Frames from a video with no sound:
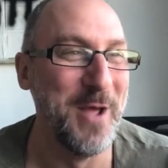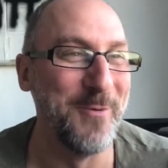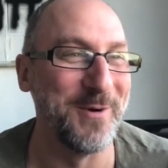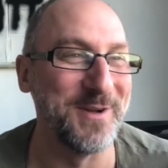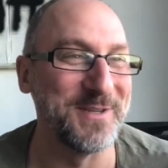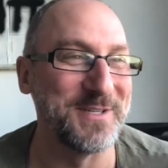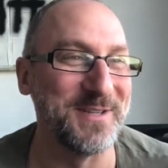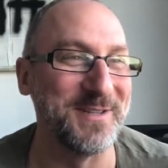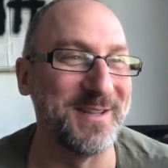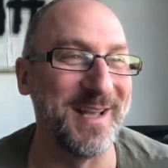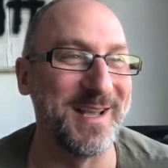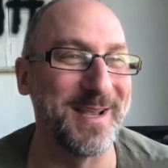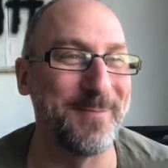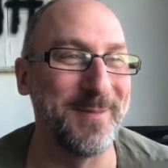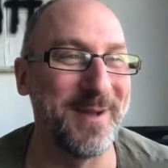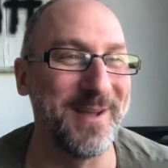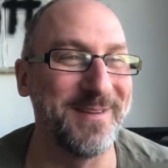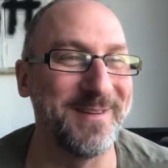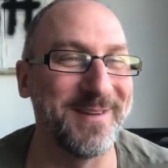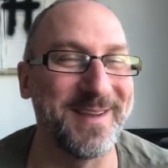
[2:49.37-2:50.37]
What do you like
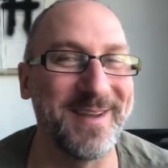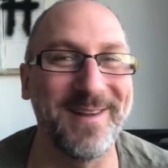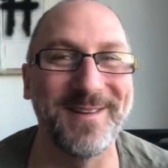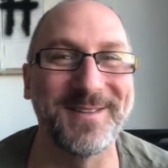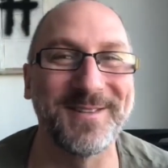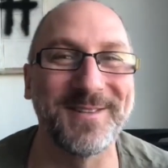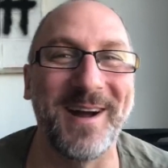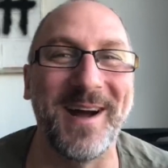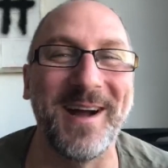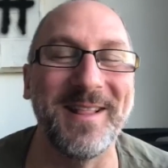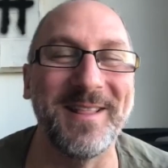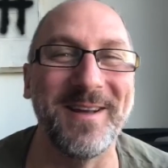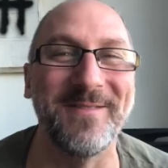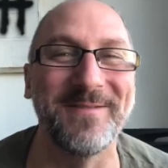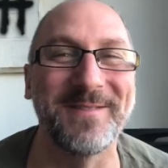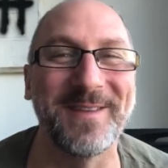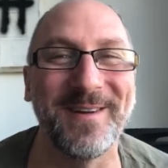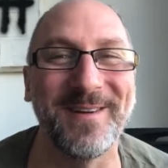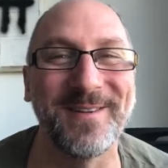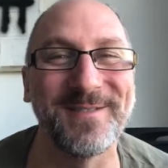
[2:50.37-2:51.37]
about your character? I
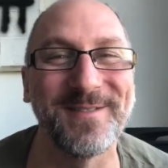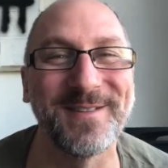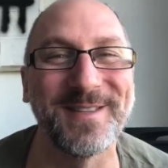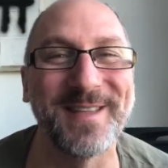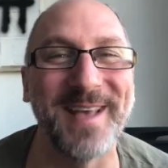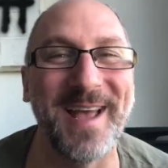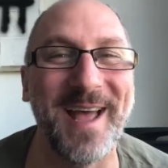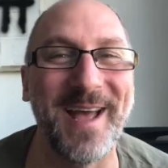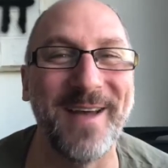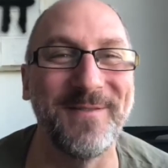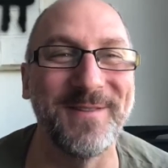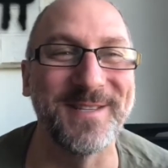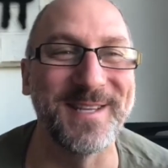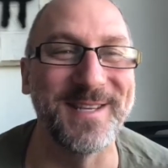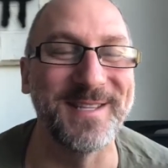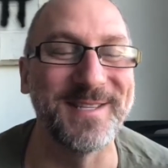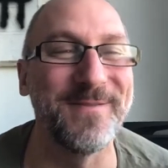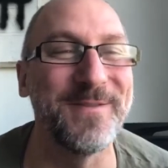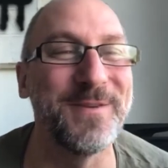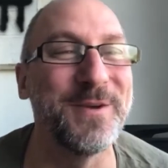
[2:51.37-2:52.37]
love characters that have a
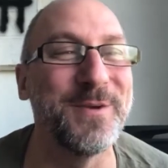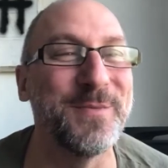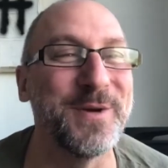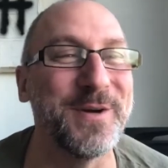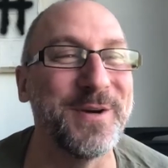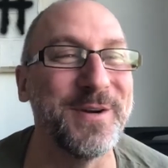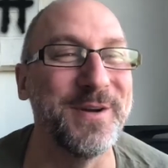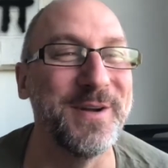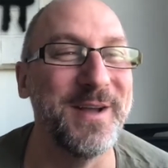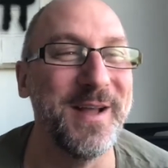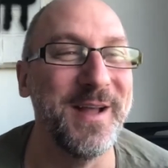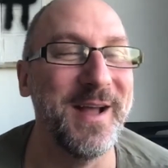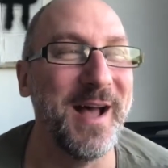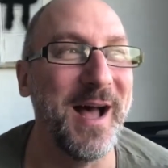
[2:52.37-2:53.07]
sense of humor,